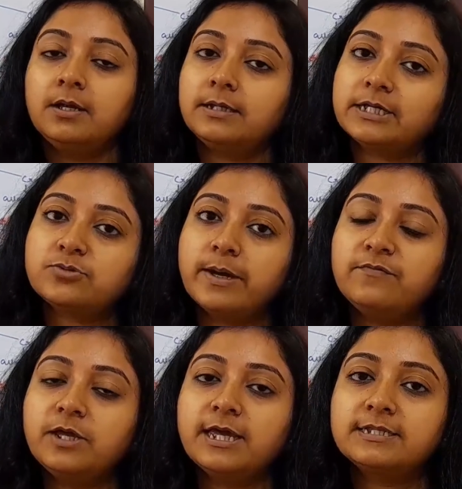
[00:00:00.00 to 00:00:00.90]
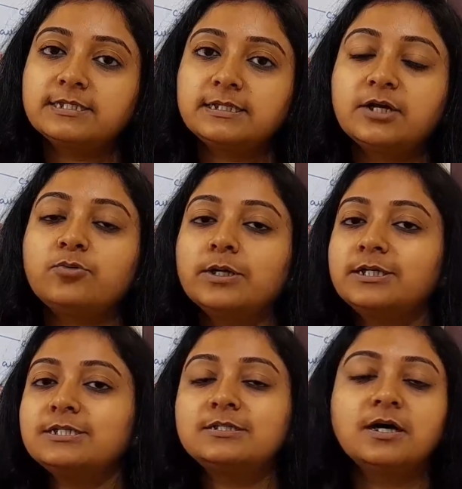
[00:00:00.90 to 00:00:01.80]
that's why we can say that what
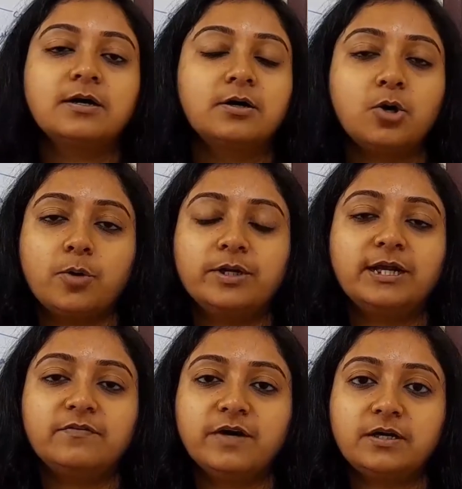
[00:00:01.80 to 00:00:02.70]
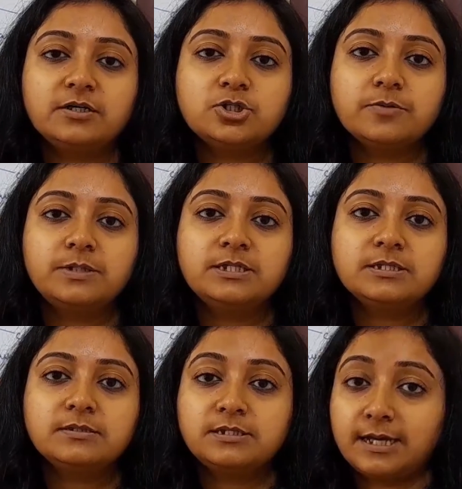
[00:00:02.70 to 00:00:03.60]
is the common advantage of
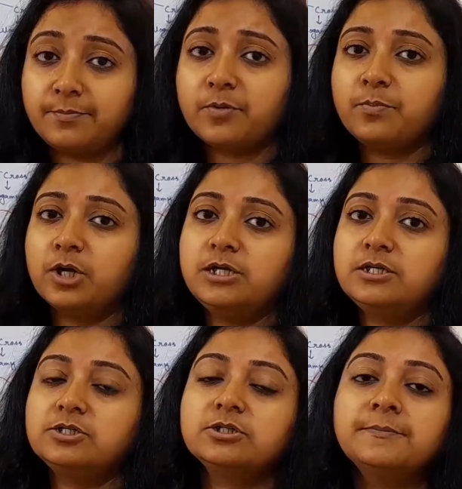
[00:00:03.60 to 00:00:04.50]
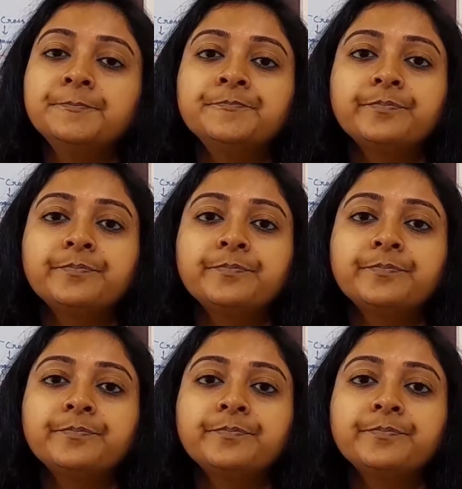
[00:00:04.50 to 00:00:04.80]
this type of pollination?